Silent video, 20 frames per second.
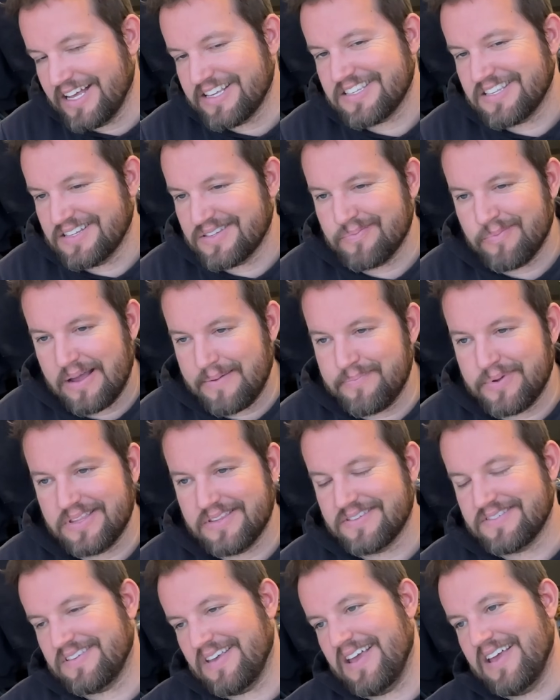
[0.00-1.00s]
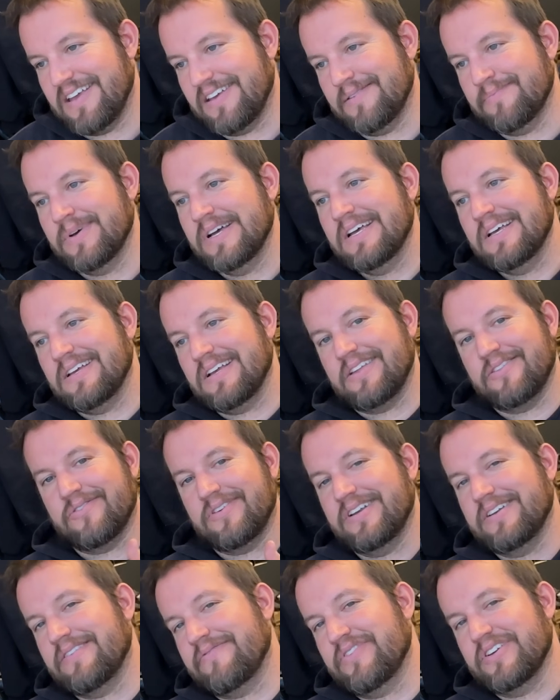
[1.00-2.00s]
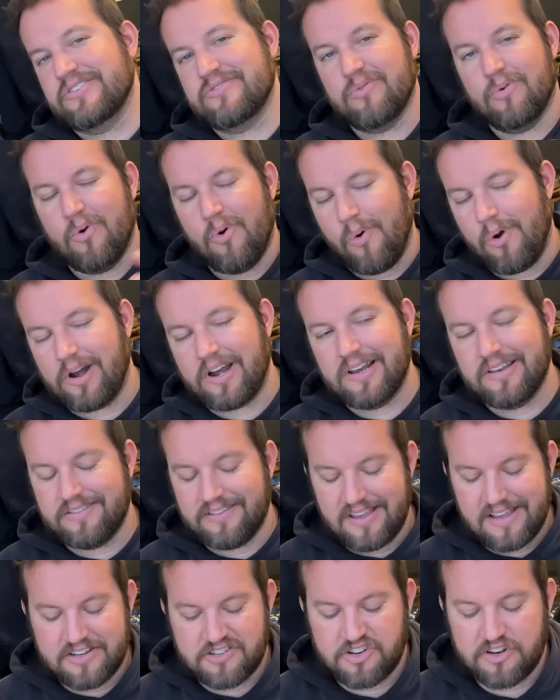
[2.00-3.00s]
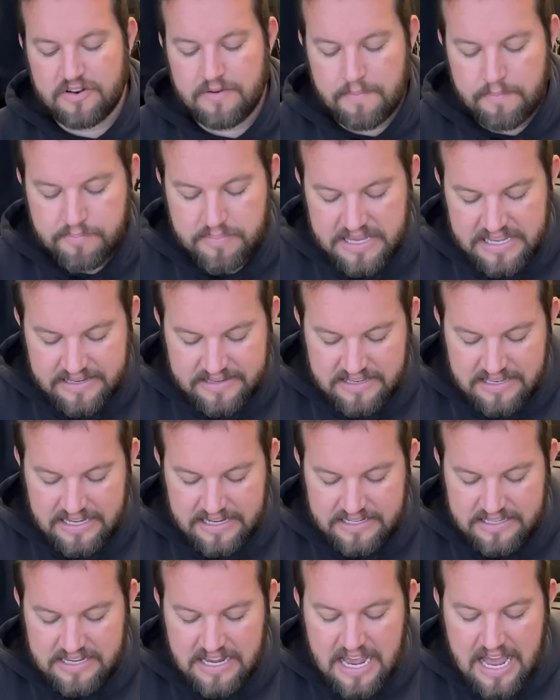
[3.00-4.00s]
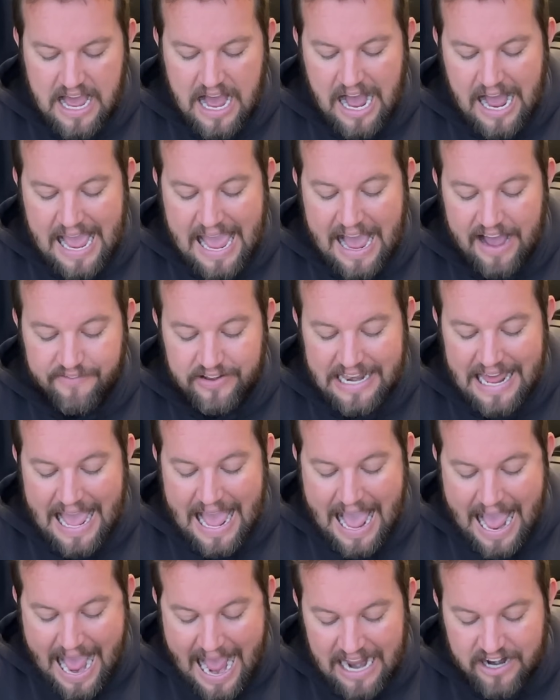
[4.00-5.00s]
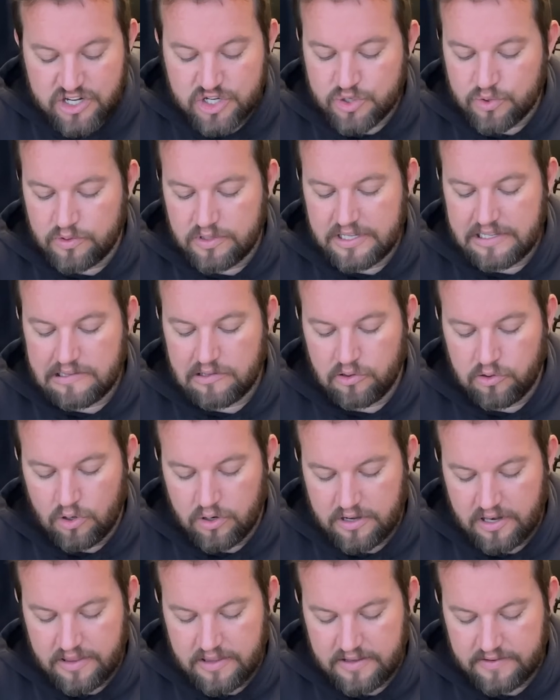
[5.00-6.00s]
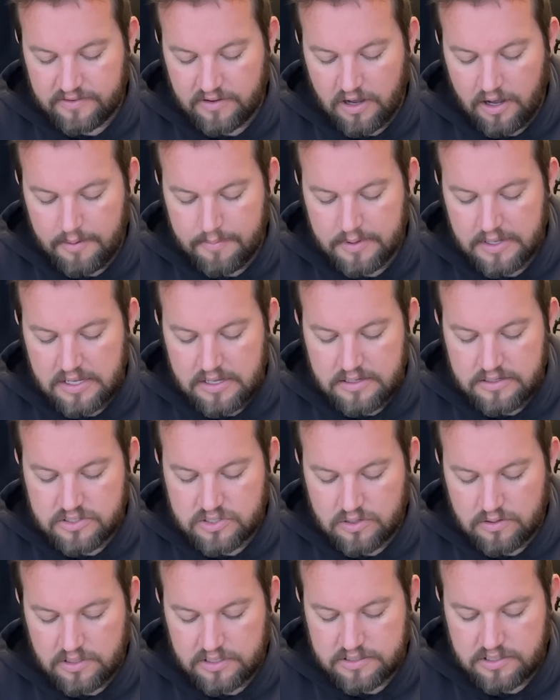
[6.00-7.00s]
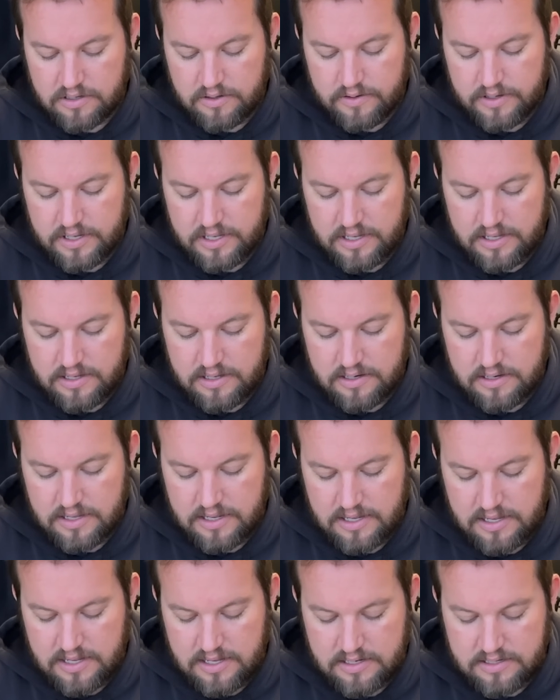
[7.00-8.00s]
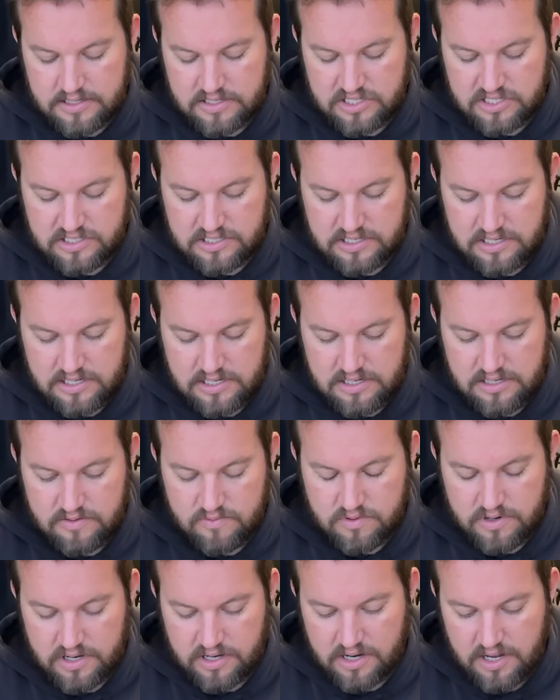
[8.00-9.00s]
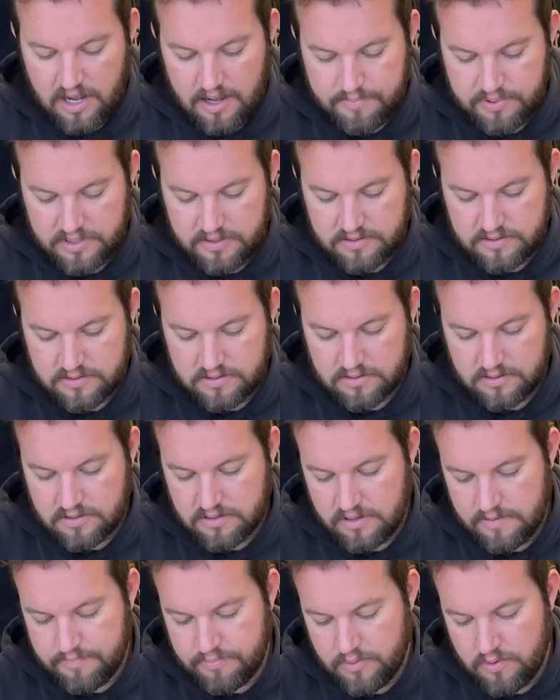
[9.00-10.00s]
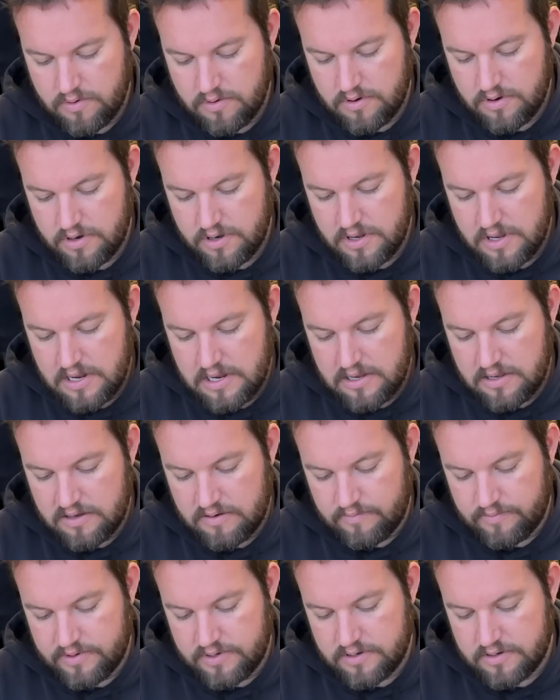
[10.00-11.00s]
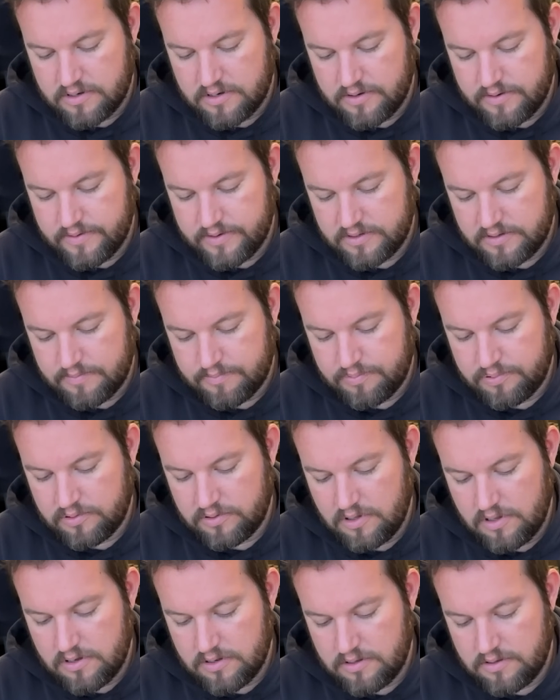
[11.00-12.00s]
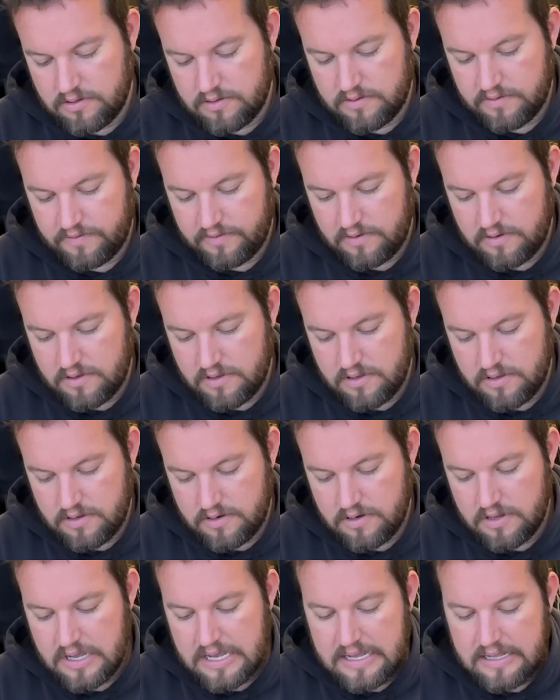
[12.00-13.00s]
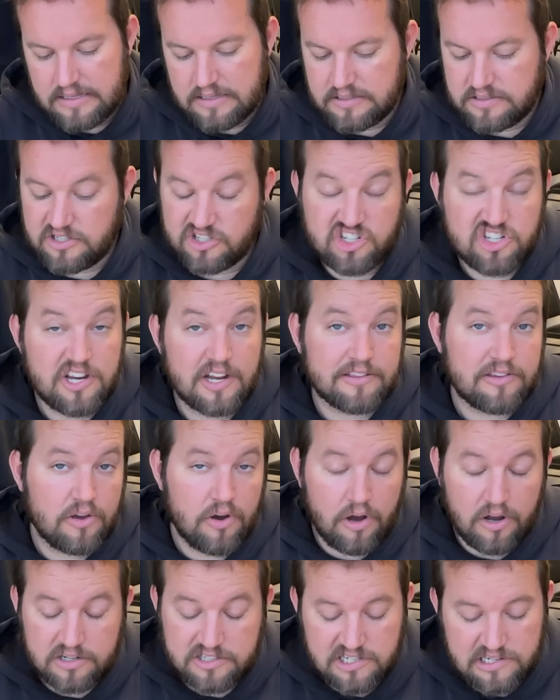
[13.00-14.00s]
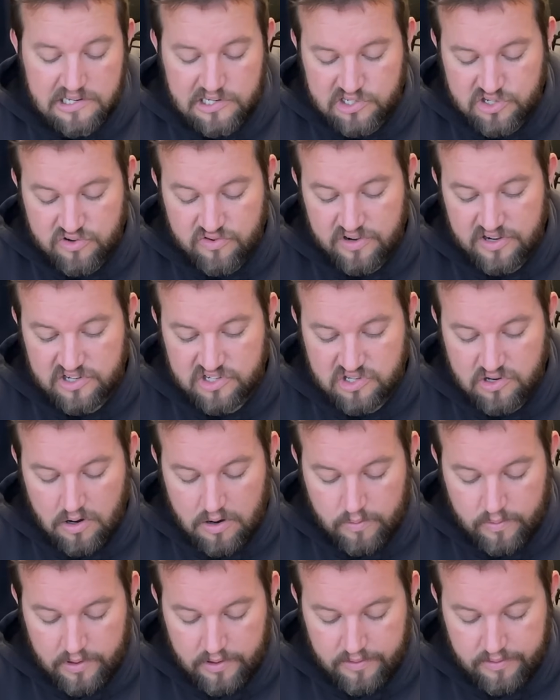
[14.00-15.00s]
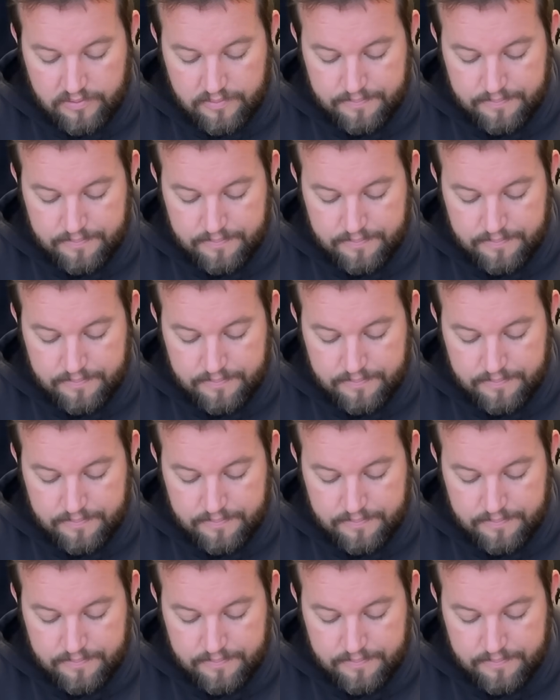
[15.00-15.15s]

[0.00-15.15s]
this might be the same either individual, organization, business. I haven't actually looked this up, so let's go ahead and see. We're gonna copy this to the clipboard, and we are going to plug this in. Let's just check the auction history to start with.